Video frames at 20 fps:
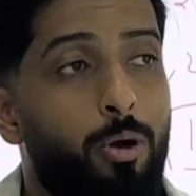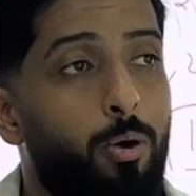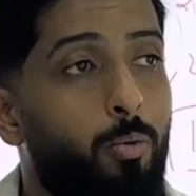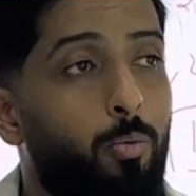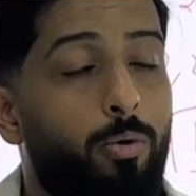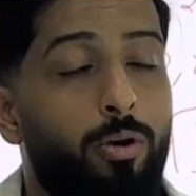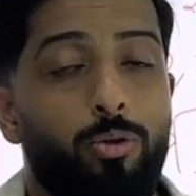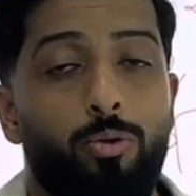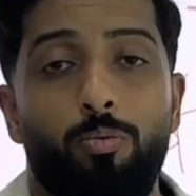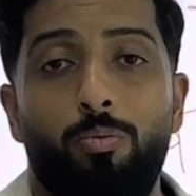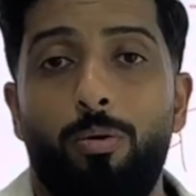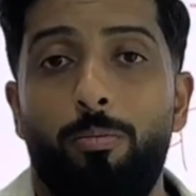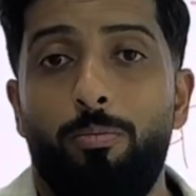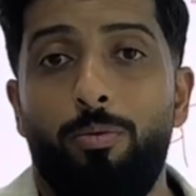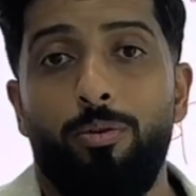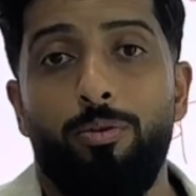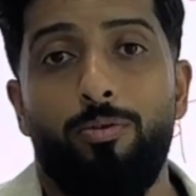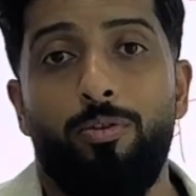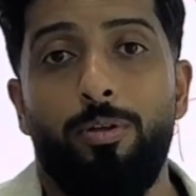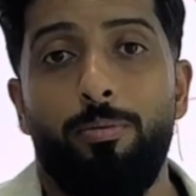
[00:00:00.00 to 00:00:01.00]
1 to
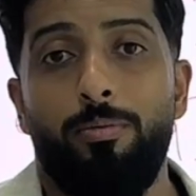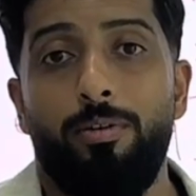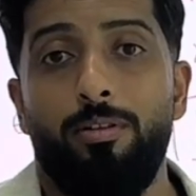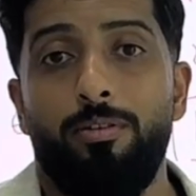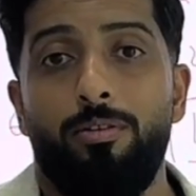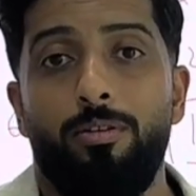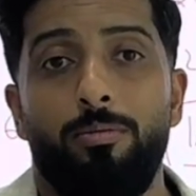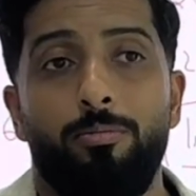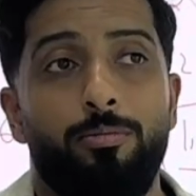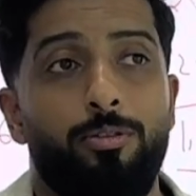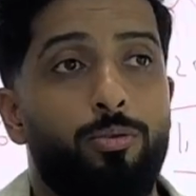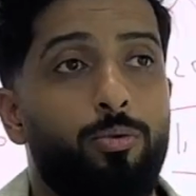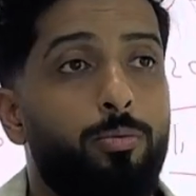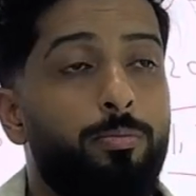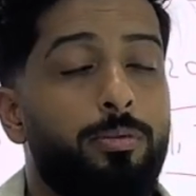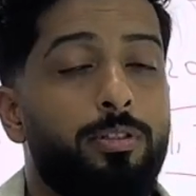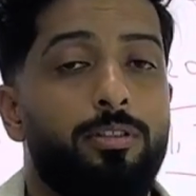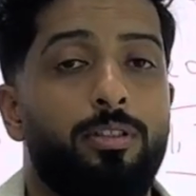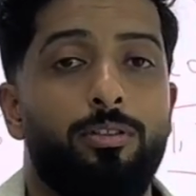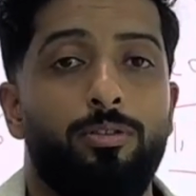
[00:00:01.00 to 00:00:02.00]
1.3 million dirhams, don't
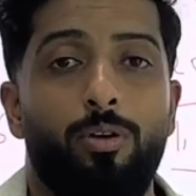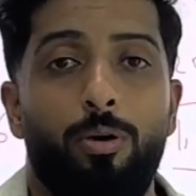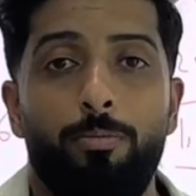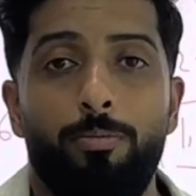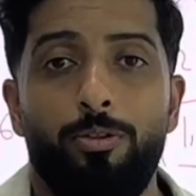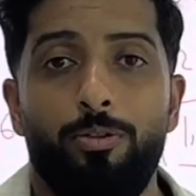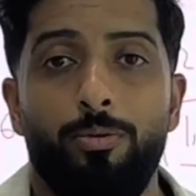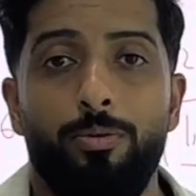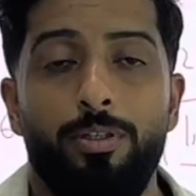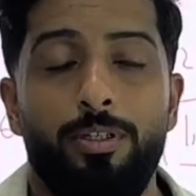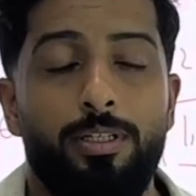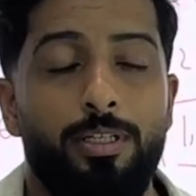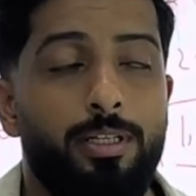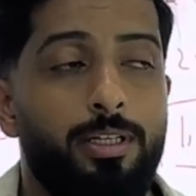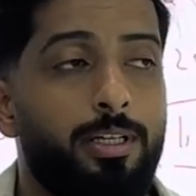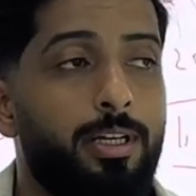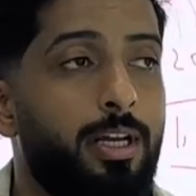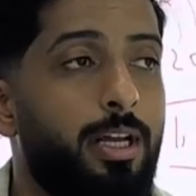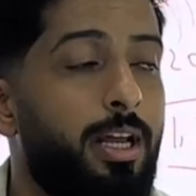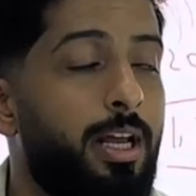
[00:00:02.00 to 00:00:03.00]
miss this opportunity.